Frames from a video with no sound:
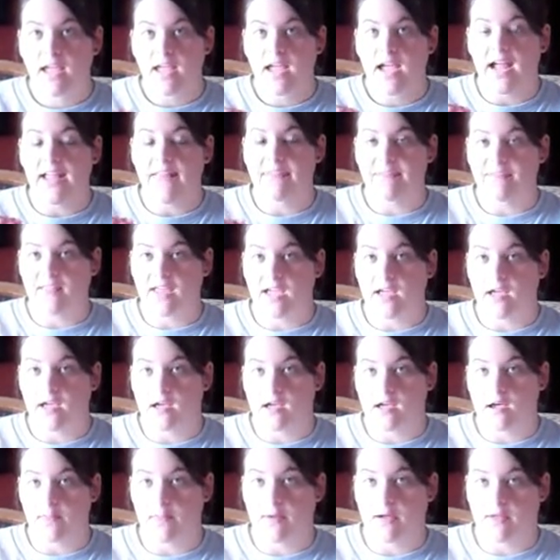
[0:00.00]
and think
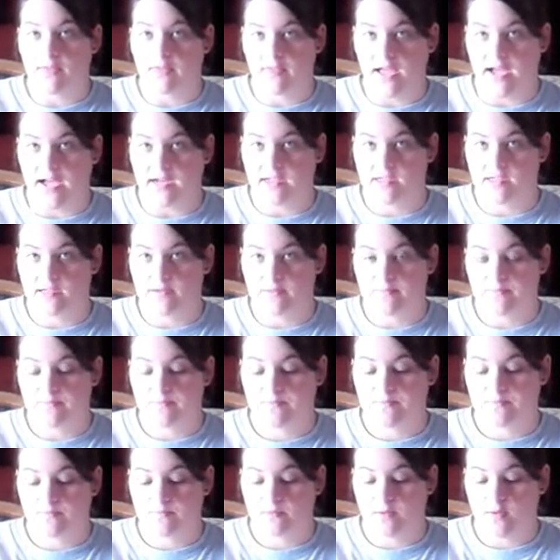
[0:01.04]
about that.
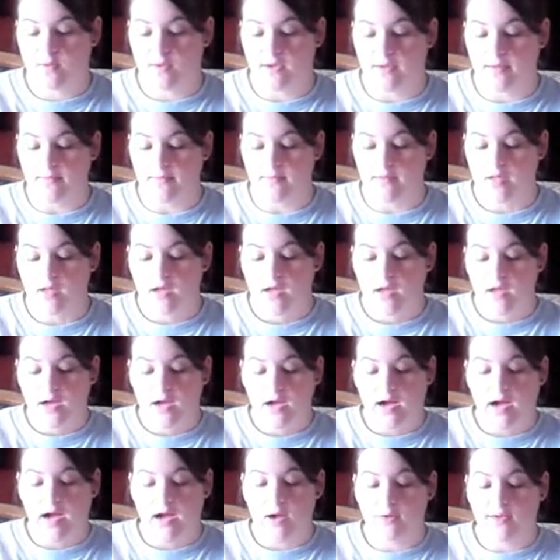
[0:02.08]
Okay?
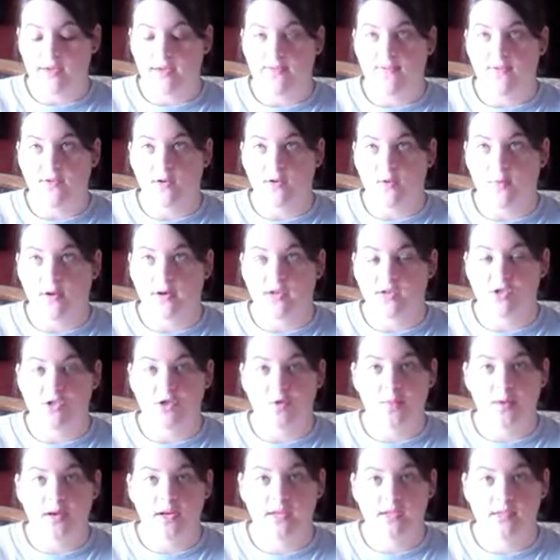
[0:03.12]
I'll give you about 2
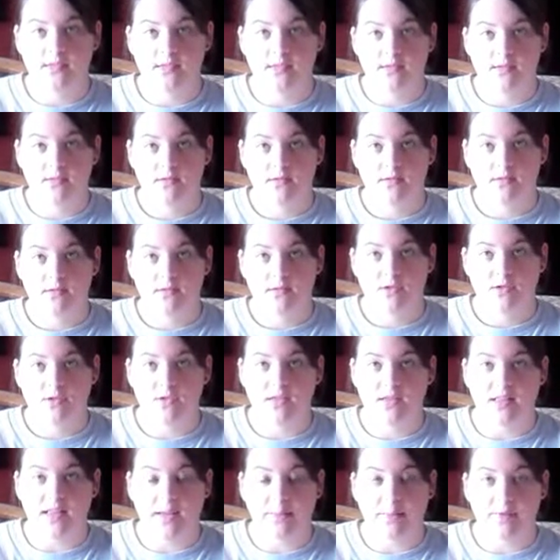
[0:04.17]
minutes to
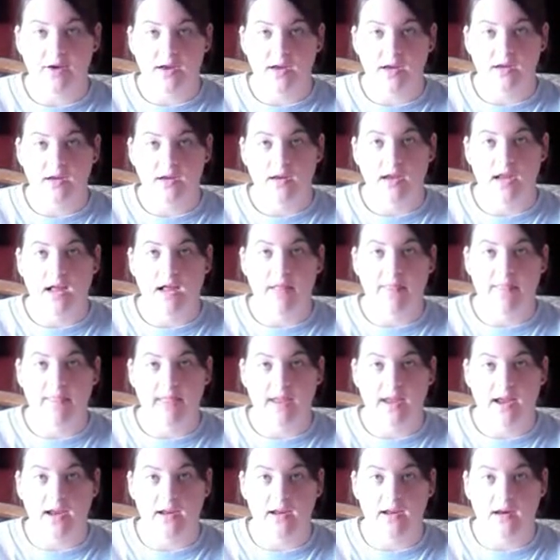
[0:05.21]
collaborate, and
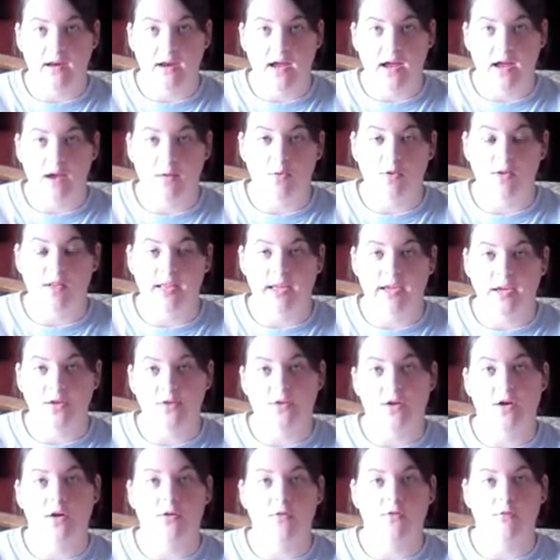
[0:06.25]
then I will let you
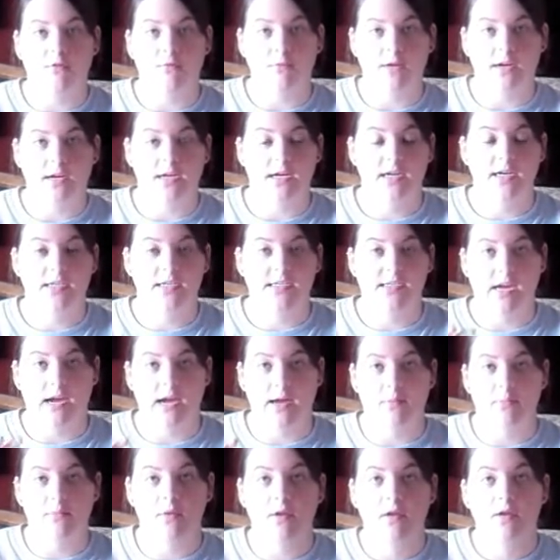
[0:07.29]
know when it is
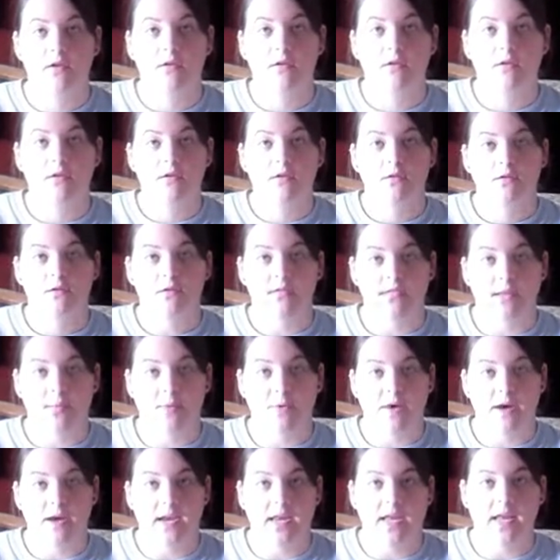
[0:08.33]
time to
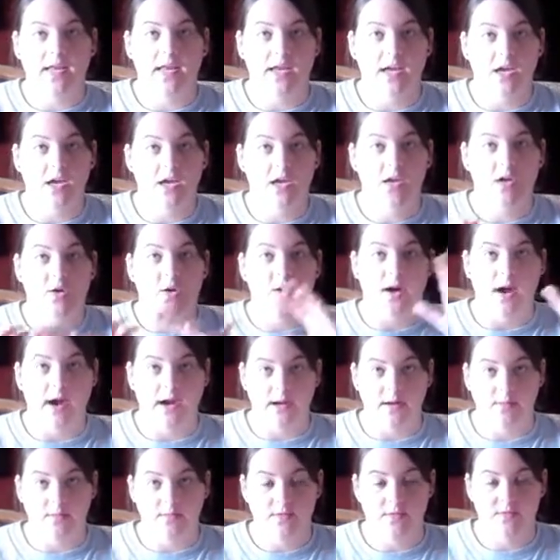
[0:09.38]
separate and get your
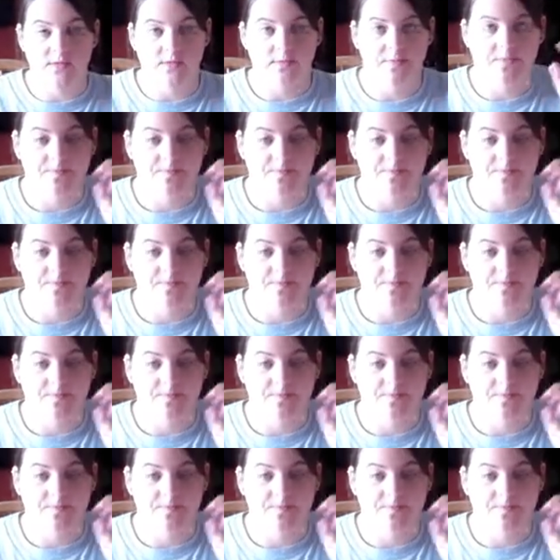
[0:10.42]
items.